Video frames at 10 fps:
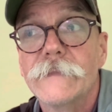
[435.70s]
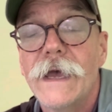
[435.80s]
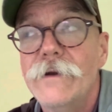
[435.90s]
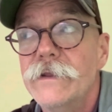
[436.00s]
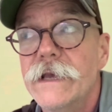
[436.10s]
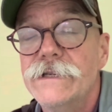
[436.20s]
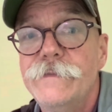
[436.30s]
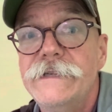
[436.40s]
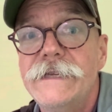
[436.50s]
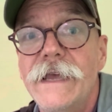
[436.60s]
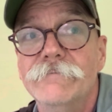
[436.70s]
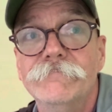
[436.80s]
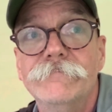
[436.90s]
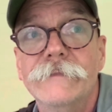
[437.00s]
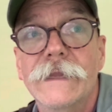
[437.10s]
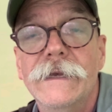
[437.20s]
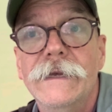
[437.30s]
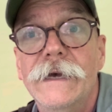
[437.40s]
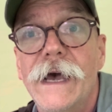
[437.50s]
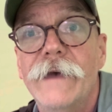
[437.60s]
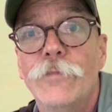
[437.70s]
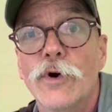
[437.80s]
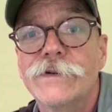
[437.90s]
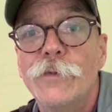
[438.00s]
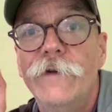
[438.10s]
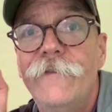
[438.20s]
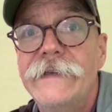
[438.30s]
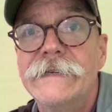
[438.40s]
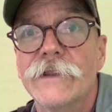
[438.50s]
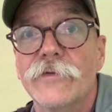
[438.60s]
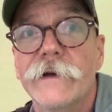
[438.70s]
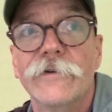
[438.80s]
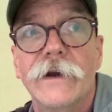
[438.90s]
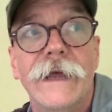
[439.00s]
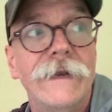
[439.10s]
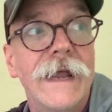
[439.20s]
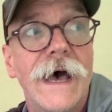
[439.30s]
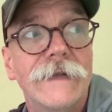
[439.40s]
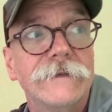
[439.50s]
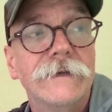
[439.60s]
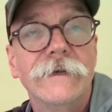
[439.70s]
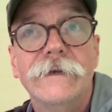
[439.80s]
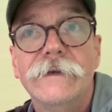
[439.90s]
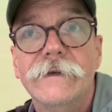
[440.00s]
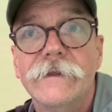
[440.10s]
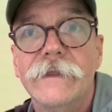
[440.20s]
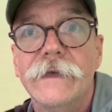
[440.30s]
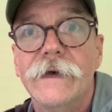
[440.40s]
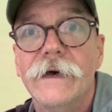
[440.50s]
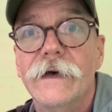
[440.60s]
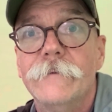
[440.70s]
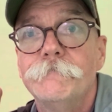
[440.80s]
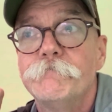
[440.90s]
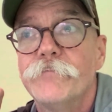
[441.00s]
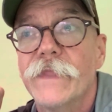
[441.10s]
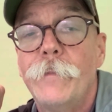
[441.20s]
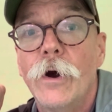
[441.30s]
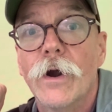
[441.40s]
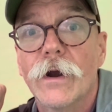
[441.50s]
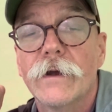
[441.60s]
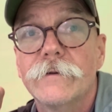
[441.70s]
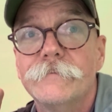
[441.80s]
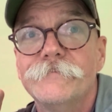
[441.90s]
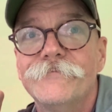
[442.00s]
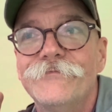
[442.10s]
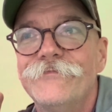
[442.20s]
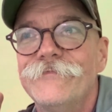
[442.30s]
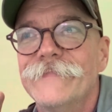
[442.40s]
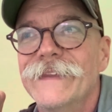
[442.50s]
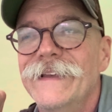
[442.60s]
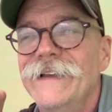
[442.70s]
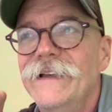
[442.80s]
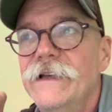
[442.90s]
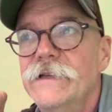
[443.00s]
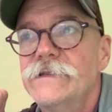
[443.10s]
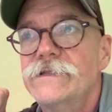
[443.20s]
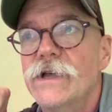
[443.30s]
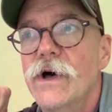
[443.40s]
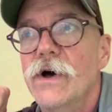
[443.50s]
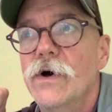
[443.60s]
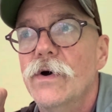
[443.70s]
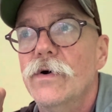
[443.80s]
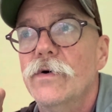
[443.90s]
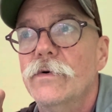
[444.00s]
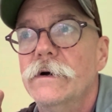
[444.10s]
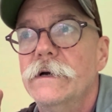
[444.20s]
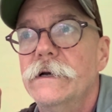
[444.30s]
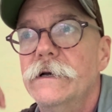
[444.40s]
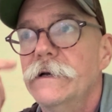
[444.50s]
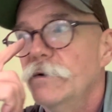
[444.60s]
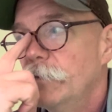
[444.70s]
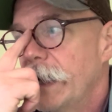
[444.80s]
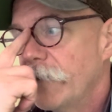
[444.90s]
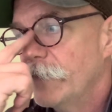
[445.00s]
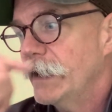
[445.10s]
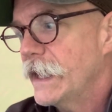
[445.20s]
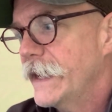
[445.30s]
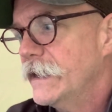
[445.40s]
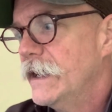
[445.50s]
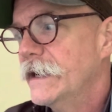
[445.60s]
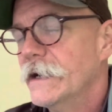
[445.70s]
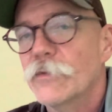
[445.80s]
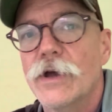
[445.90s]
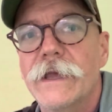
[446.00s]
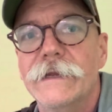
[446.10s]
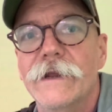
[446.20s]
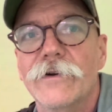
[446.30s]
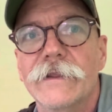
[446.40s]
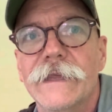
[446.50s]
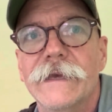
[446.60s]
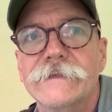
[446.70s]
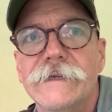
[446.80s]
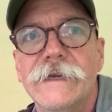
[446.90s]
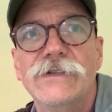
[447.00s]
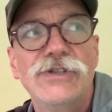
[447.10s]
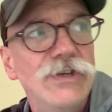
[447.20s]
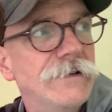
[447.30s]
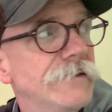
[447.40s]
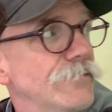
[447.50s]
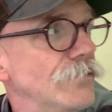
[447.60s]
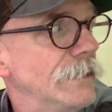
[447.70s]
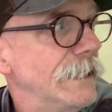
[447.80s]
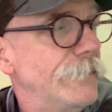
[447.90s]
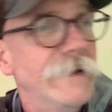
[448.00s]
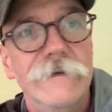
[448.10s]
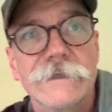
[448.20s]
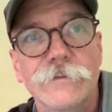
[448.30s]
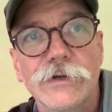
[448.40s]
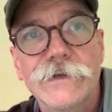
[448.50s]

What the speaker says: I don't think I should be seen. I have porch mode facing the river and not the park. So when I have my light on and I'm cooking dinner and things, it shouldn't really be visible.